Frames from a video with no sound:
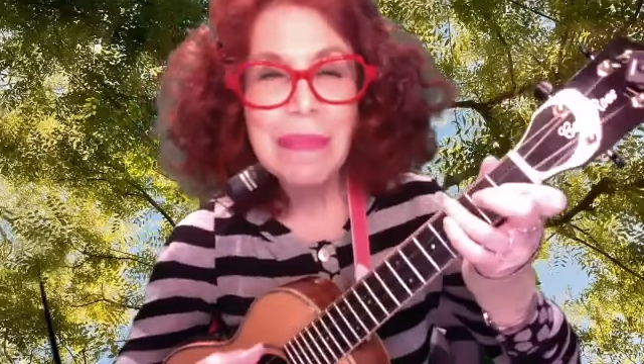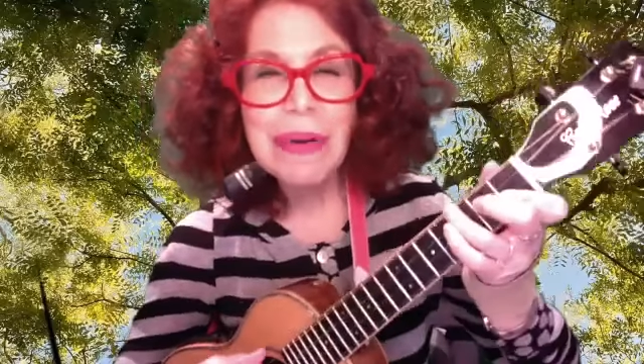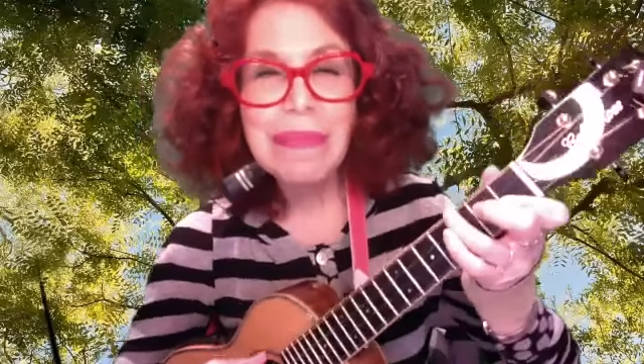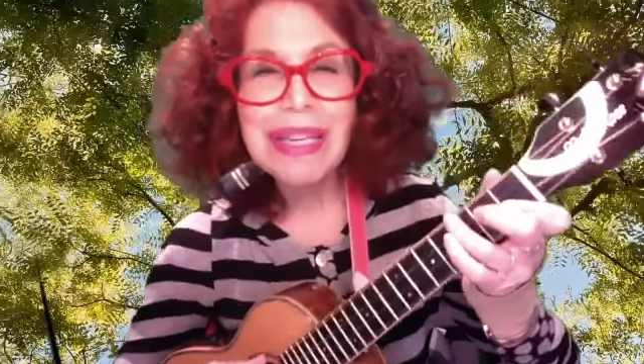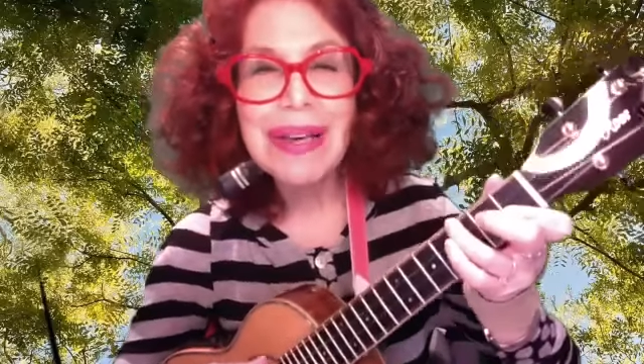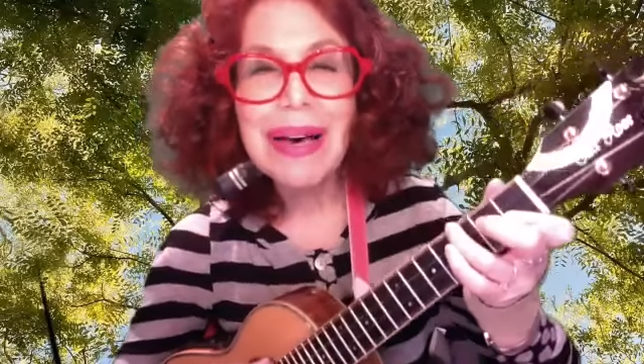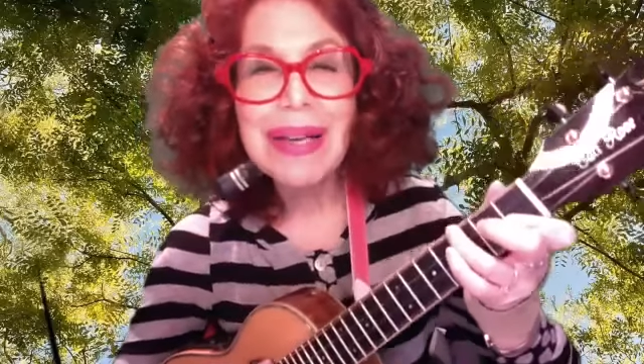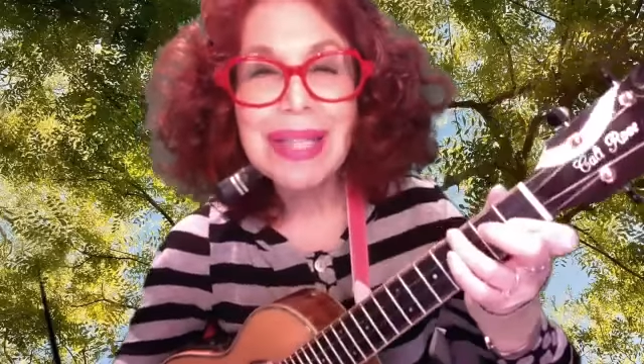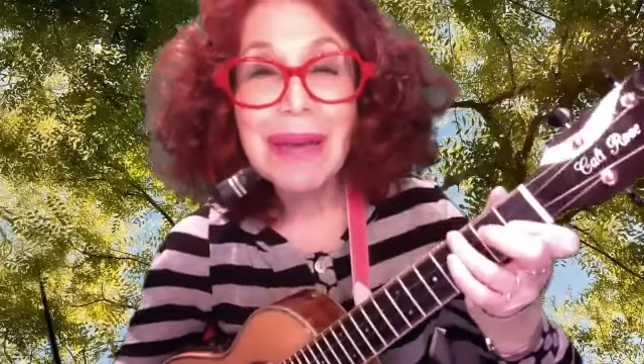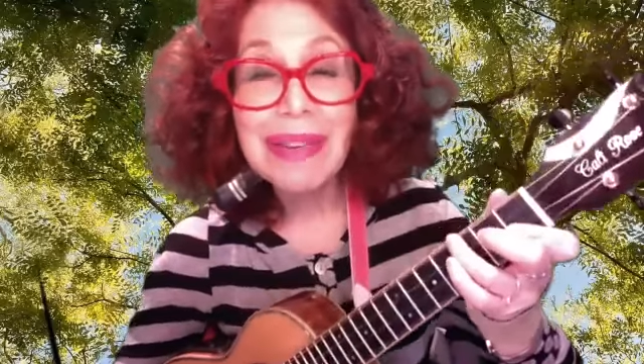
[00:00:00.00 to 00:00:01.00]
But
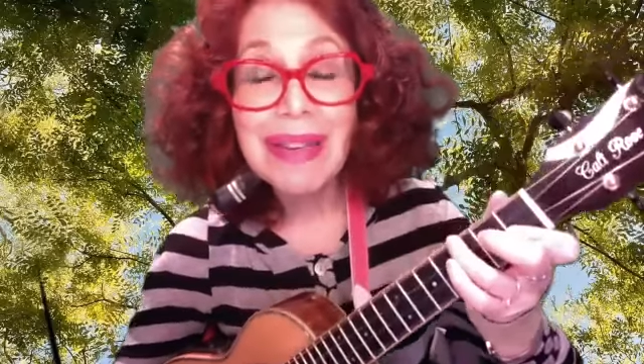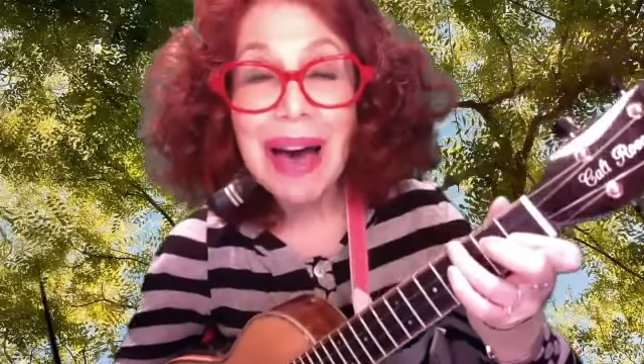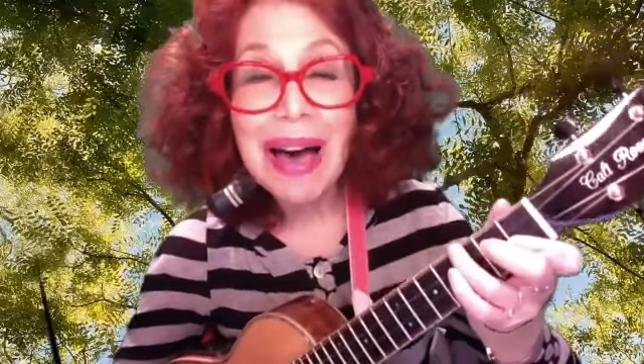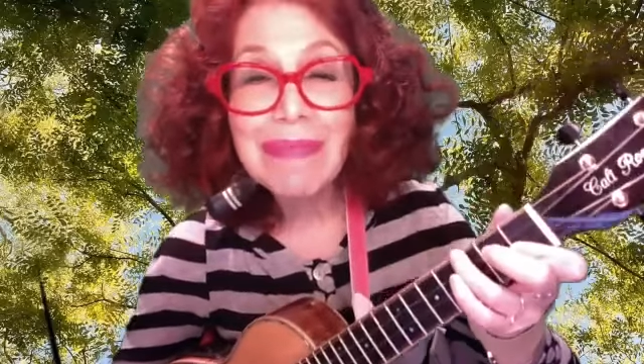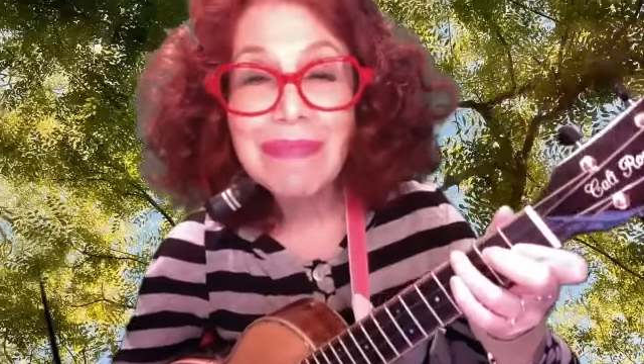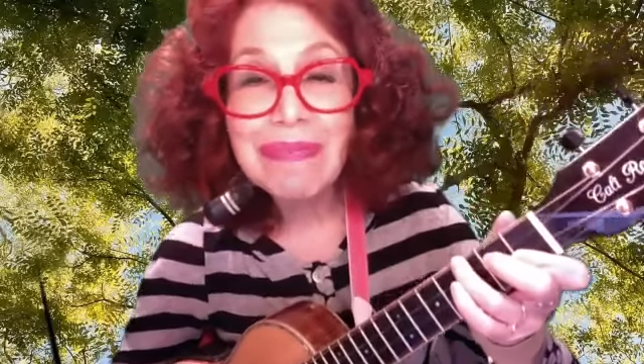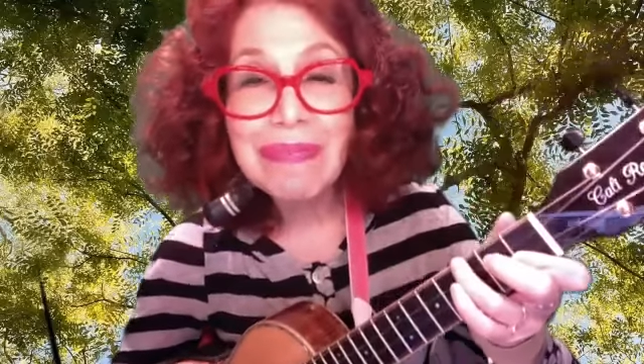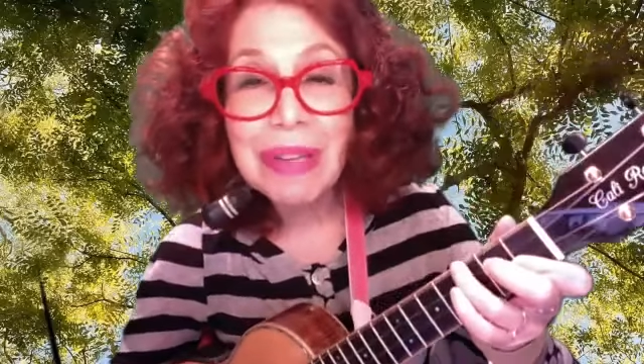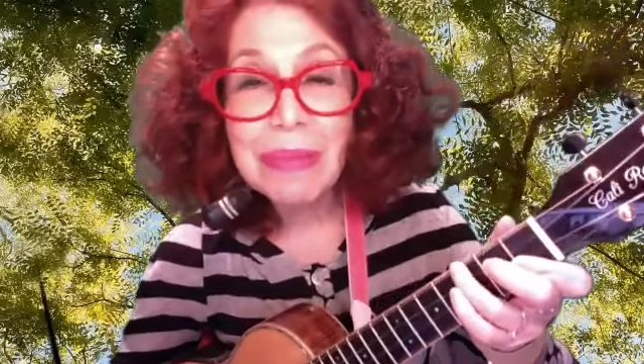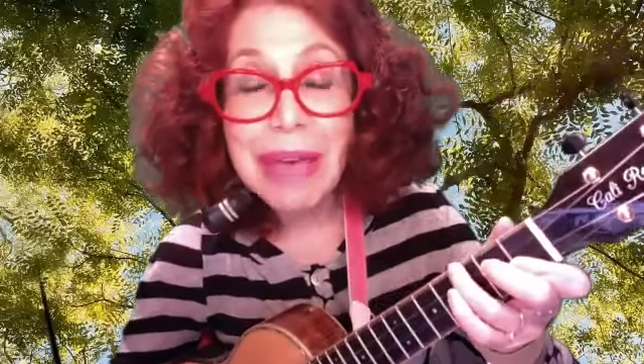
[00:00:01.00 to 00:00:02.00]
because
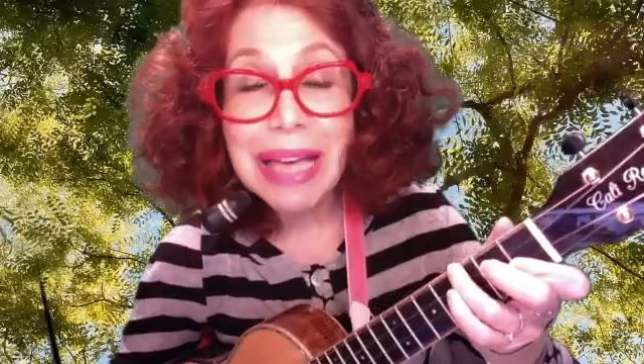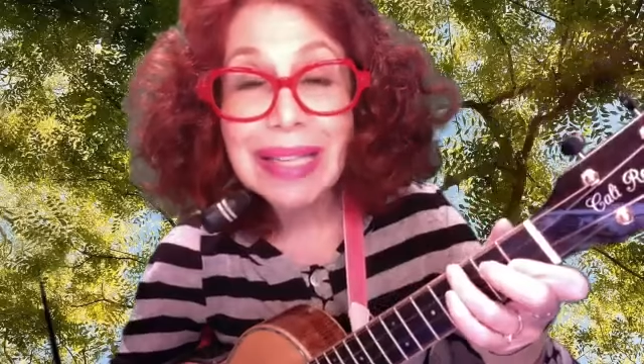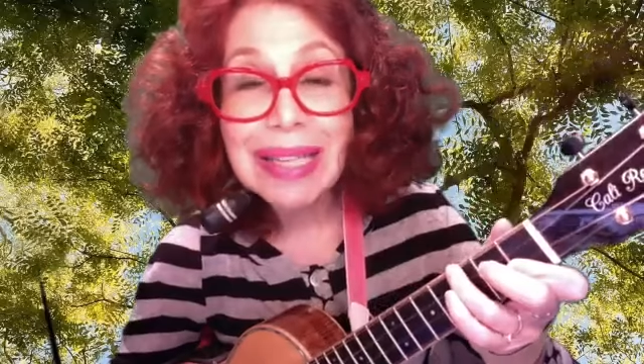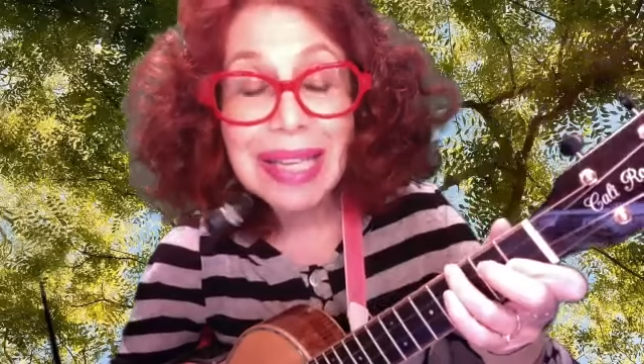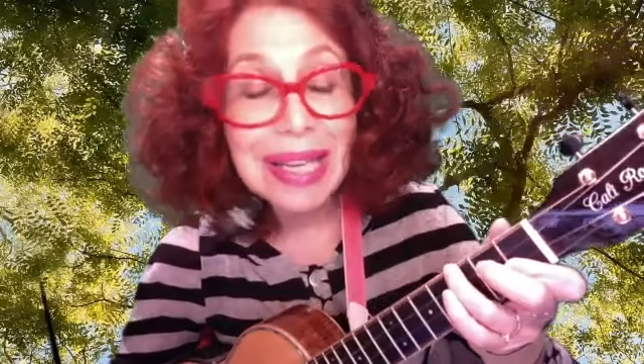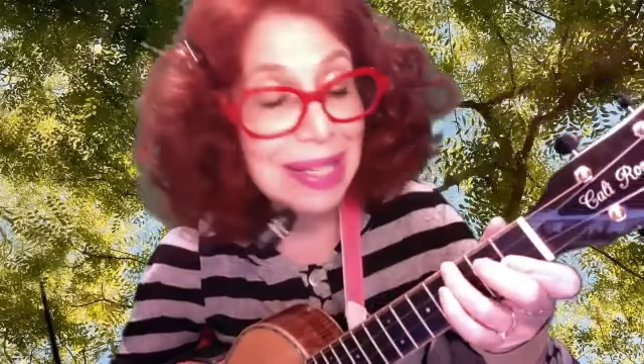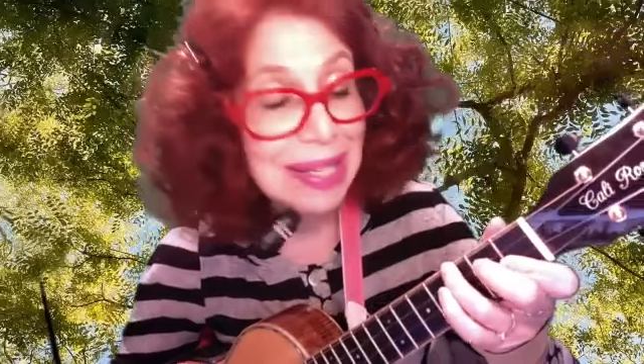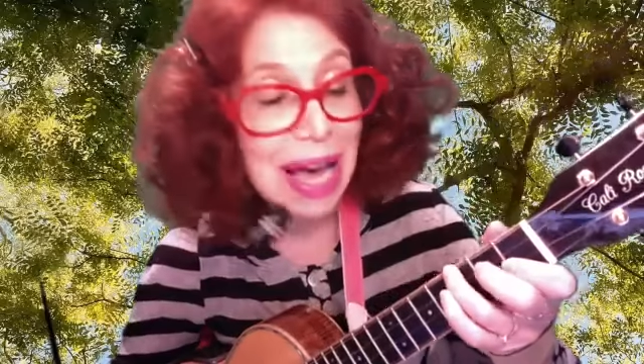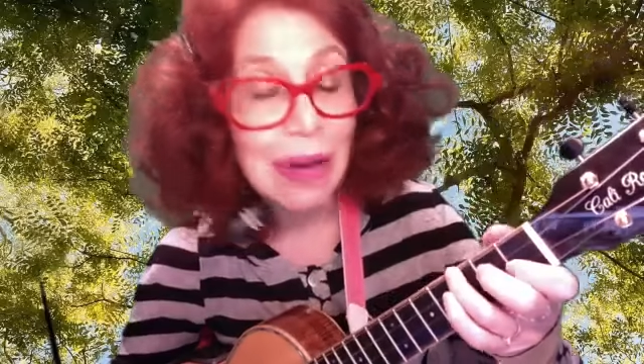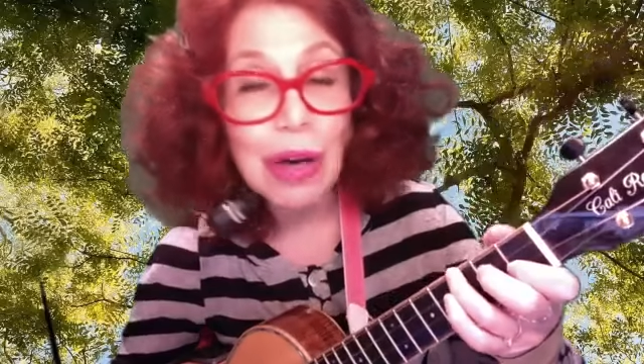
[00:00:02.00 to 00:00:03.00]
the melody has
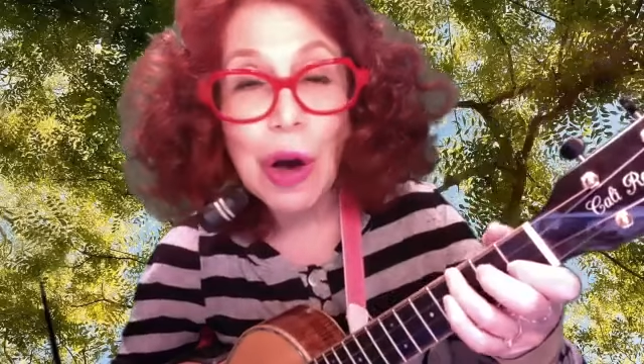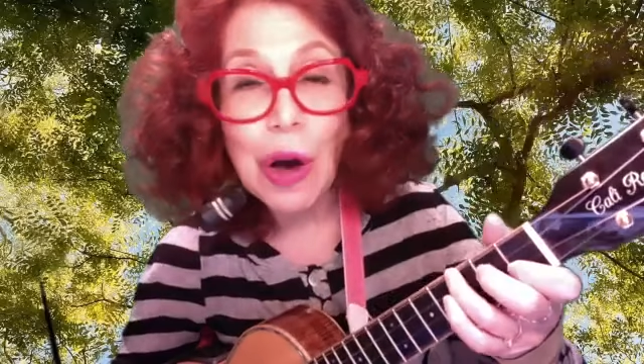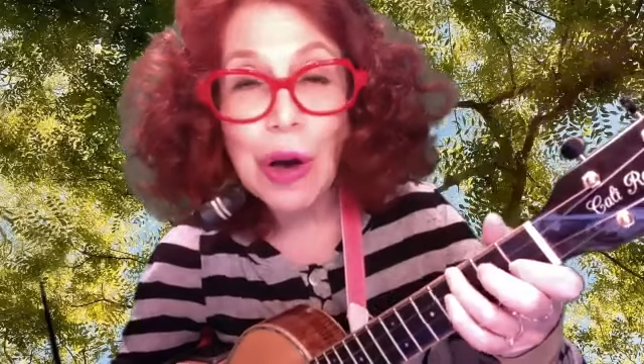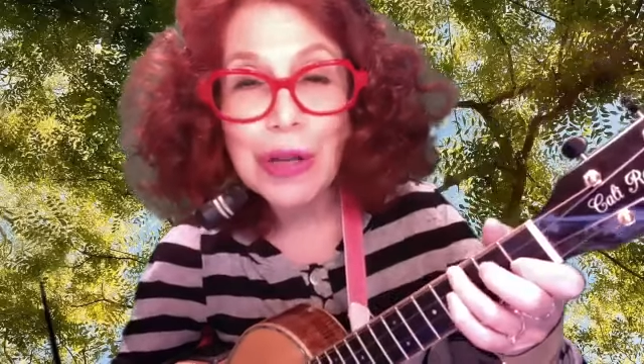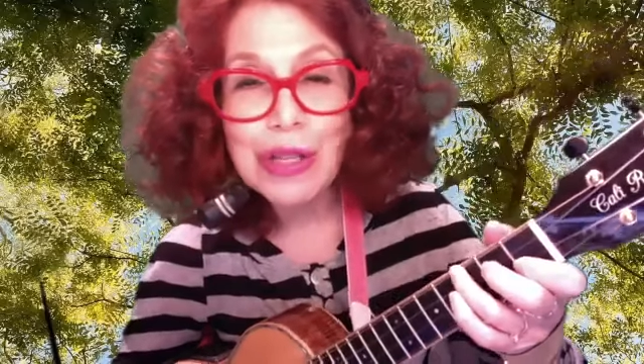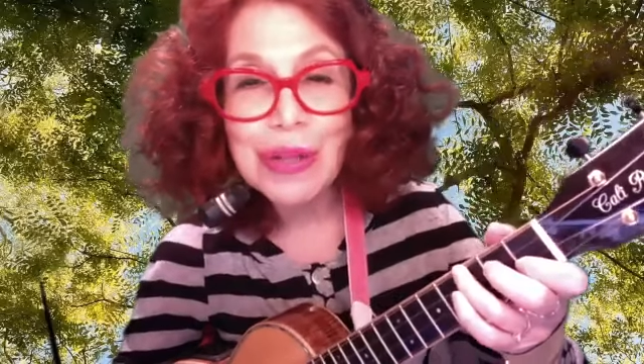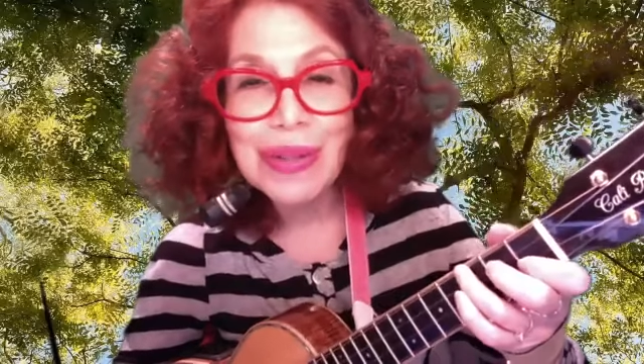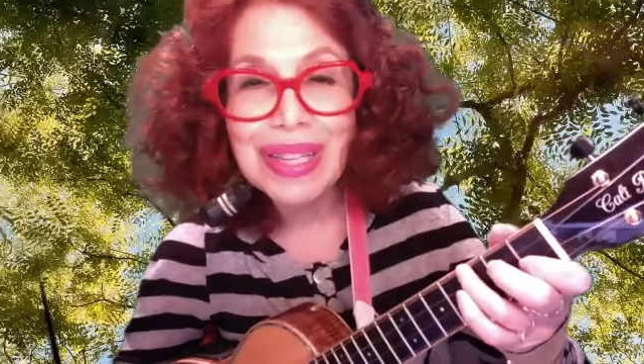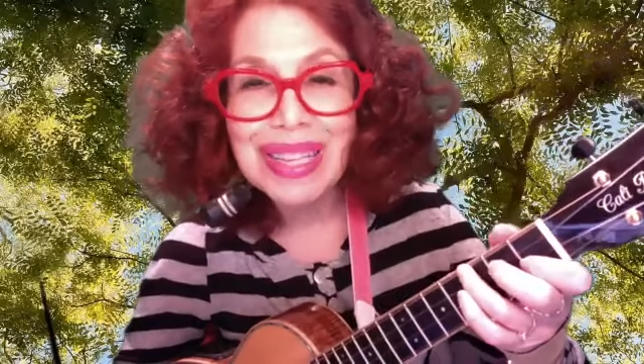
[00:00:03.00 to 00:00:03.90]
now gone to the